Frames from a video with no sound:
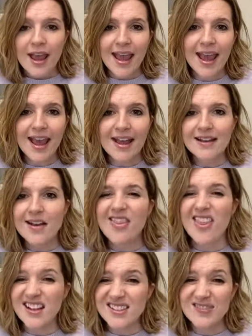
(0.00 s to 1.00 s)
and
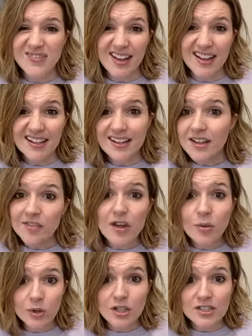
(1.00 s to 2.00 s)
that's fine if
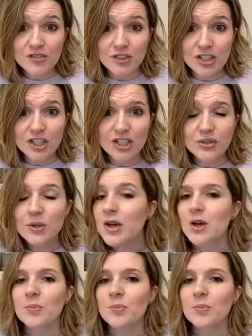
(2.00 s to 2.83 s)
that works for you.